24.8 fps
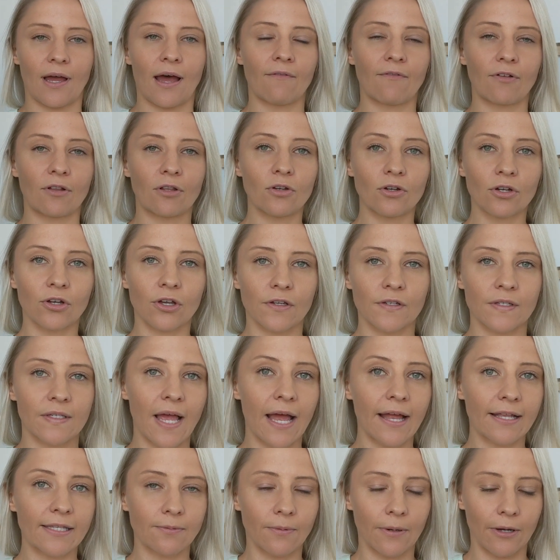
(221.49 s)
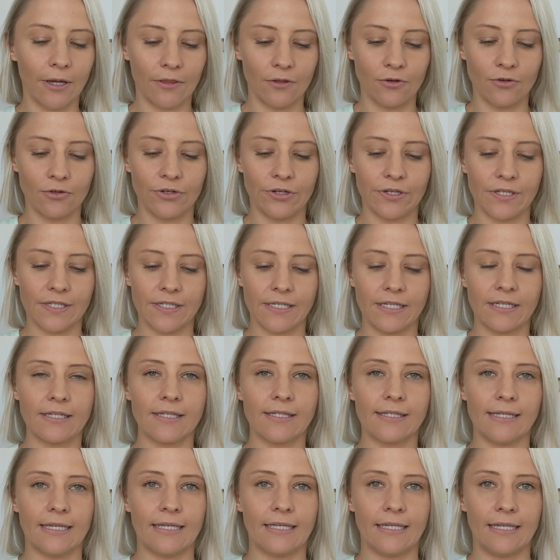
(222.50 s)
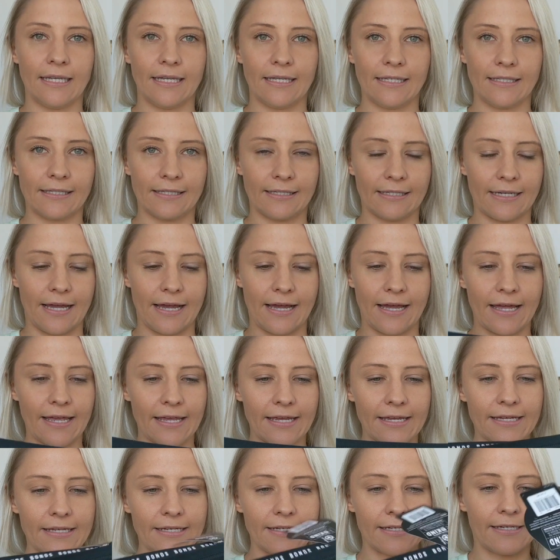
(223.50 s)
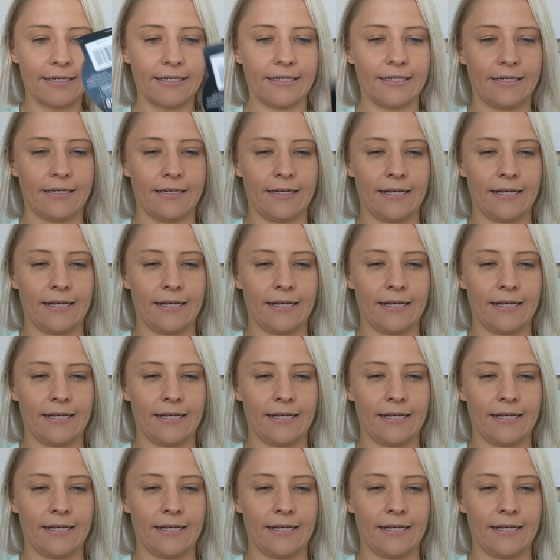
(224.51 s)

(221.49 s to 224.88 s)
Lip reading: can have a look, because that's where the goodness is inside.